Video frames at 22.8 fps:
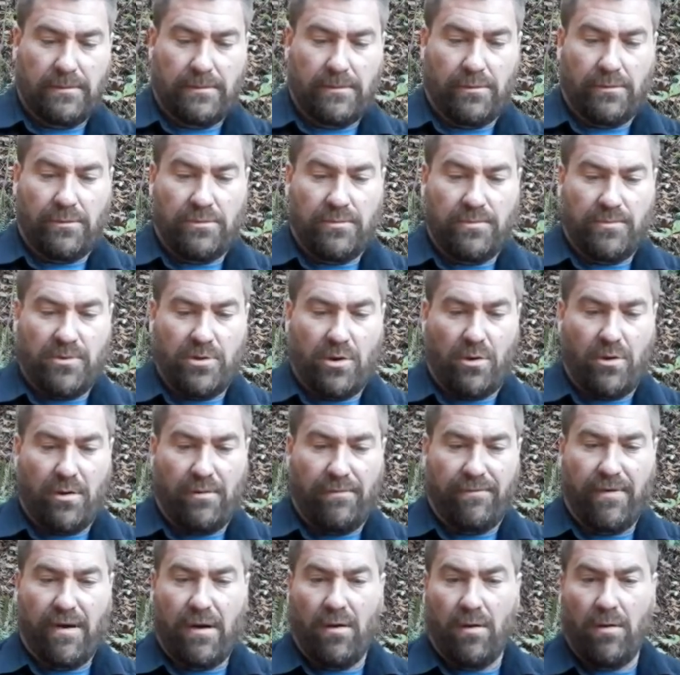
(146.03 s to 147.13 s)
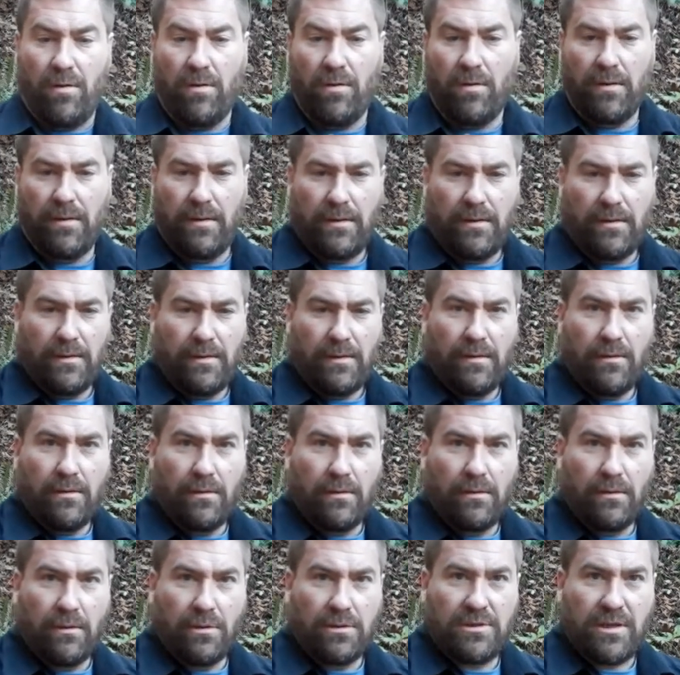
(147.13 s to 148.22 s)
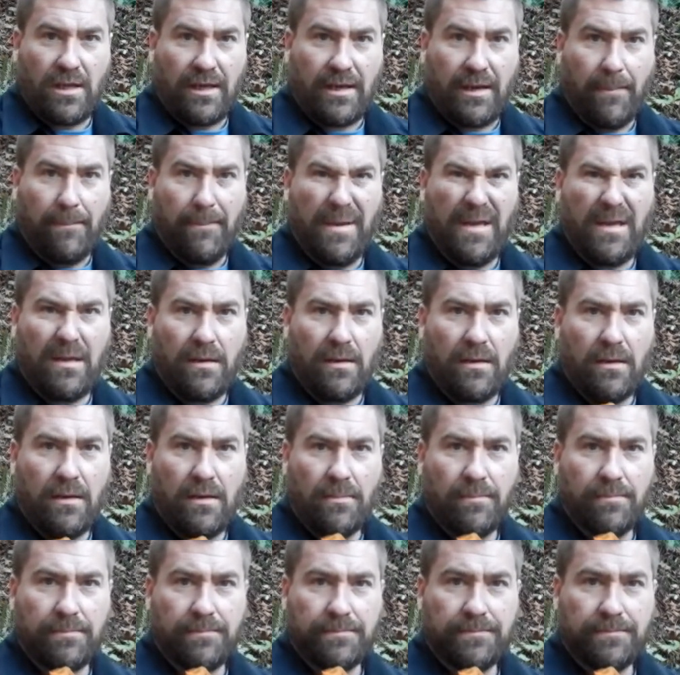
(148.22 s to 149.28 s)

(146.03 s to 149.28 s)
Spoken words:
they're starting to fall. Looks like a mitten.